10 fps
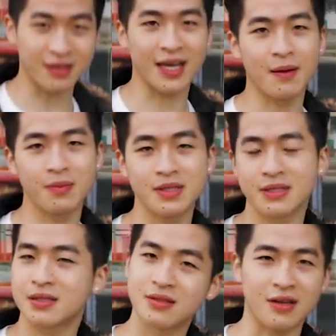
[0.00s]
on
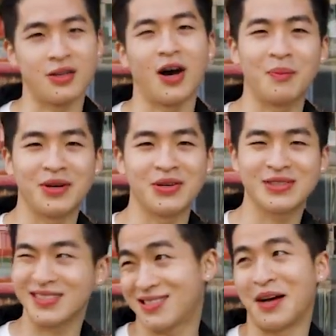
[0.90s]
campus, it's not
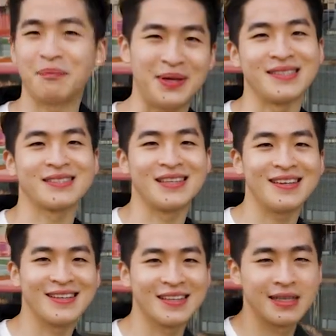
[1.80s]
Domino's, it's not Pizza
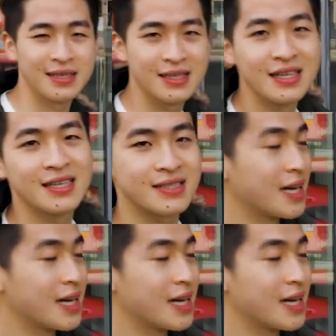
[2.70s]
Hut. It's